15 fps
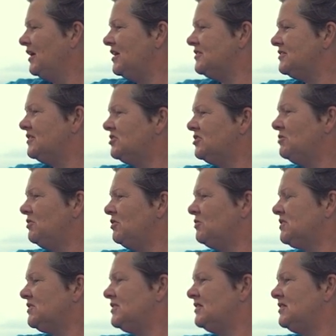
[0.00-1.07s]
His instrument
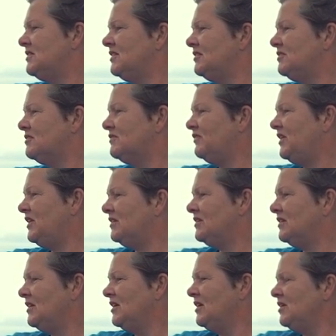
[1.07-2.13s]
was sitting at his feet.
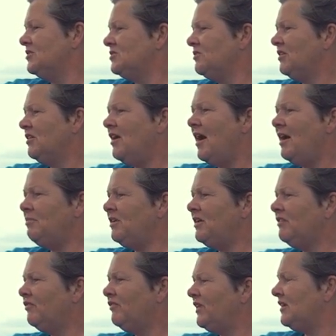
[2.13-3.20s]
So he got up on
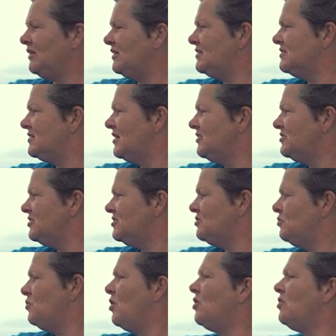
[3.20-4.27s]
his feet and he started to
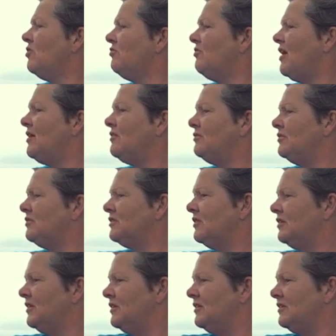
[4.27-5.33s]
walk round
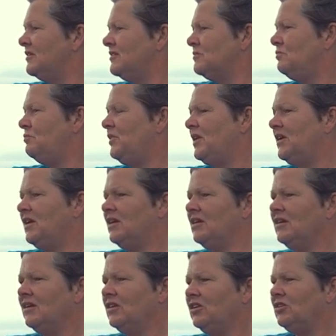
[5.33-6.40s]
this big,
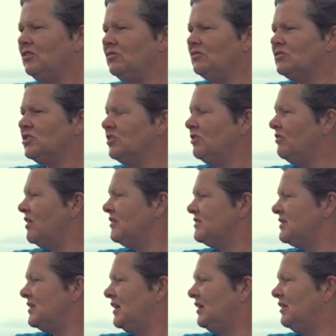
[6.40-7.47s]
huge,
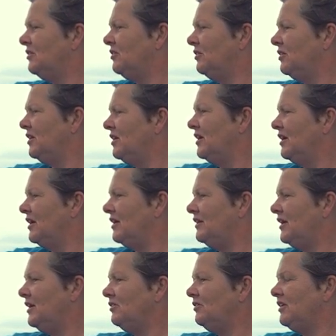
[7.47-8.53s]
grassy hill. And
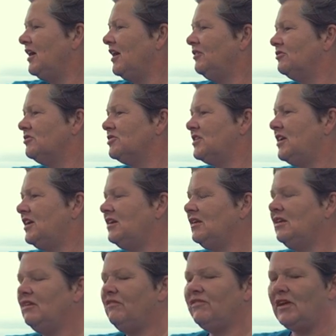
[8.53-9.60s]
then on the other side,
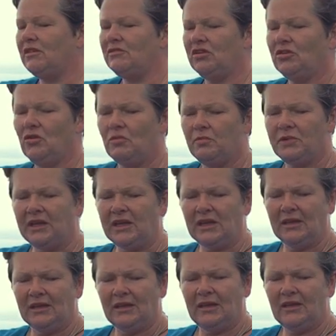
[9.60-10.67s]
he found an opening.
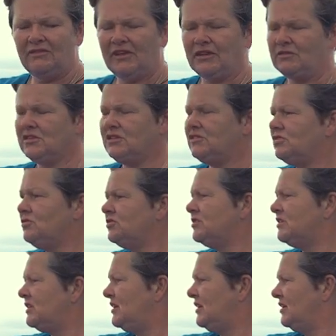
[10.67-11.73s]
He found a
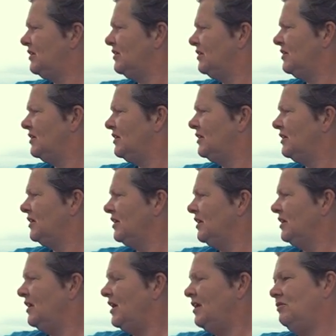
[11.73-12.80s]
souterrain.
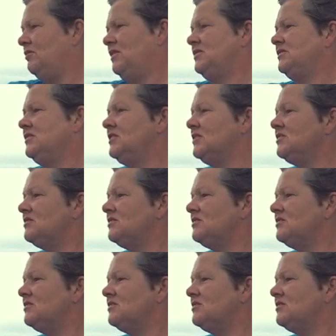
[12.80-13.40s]
Now, he'd seen a